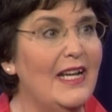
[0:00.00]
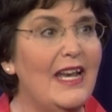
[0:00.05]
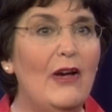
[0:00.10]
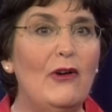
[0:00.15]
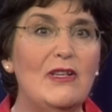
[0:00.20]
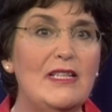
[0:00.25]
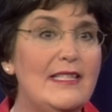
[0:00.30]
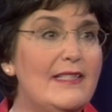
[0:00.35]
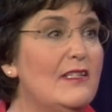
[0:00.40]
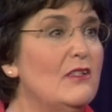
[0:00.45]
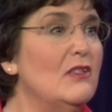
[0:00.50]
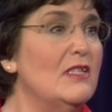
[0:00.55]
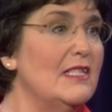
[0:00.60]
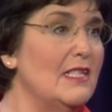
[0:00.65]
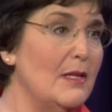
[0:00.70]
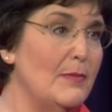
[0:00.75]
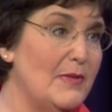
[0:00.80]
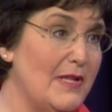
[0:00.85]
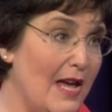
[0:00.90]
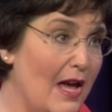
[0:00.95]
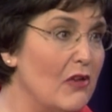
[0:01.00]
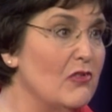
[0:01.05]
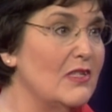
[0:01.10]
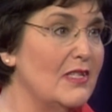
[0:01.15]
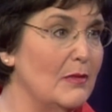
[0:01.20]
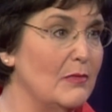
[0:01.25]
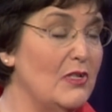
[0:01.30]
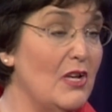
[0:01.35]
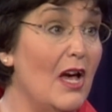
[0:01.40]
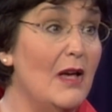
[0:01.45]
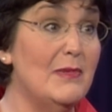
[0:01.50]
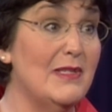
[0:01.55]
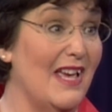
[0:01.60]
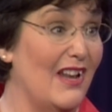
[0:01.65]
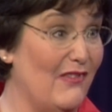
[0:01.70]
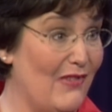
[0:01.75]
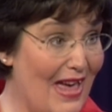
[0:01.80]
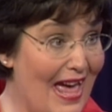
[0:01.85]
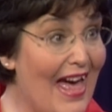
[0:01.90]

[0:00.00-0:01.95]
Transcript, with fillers: Now, it still slipped out sometimes out of